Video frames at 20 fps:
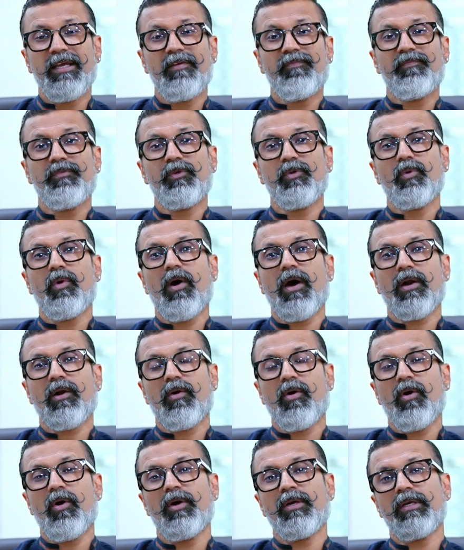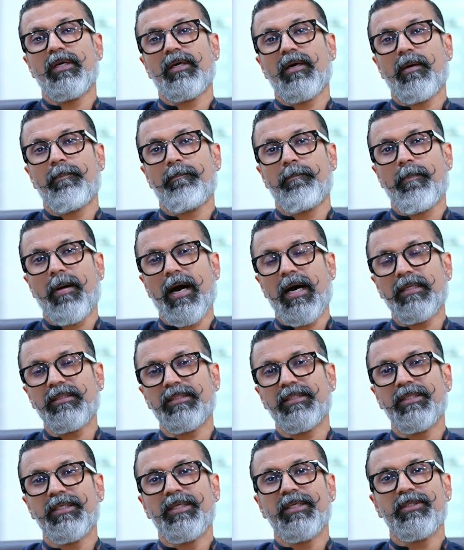if you are on a
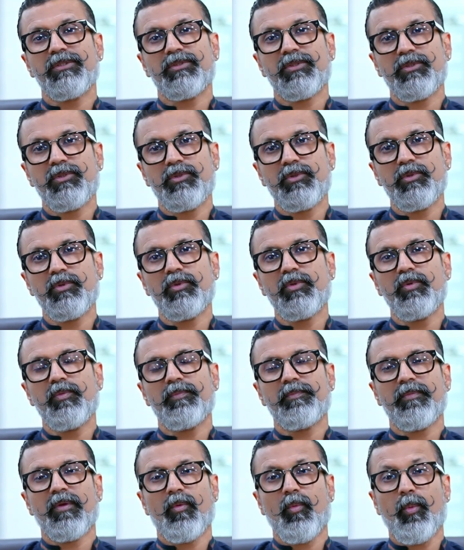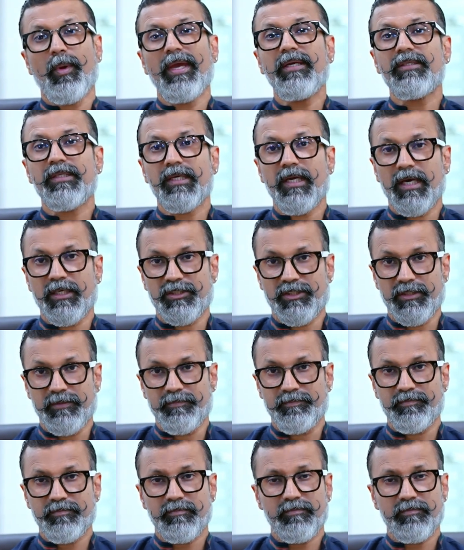path to do weight reduction.